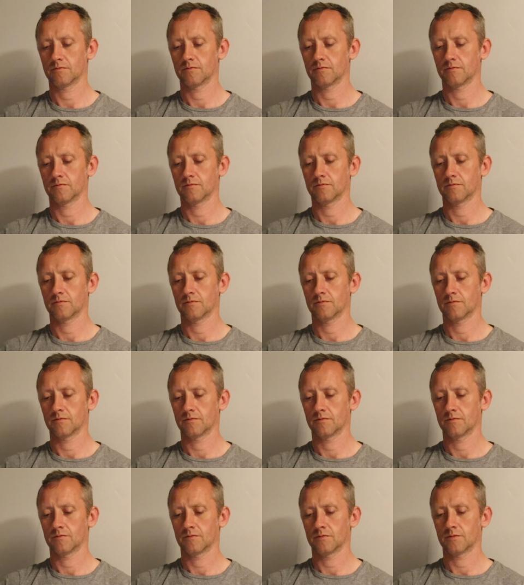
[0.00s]

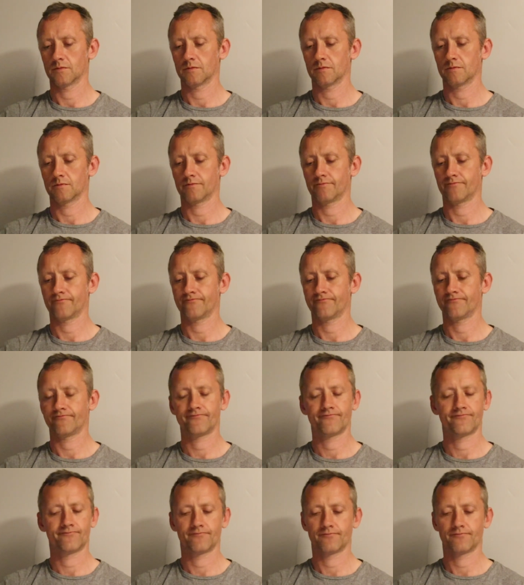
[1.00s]
No one is speaking in this clip.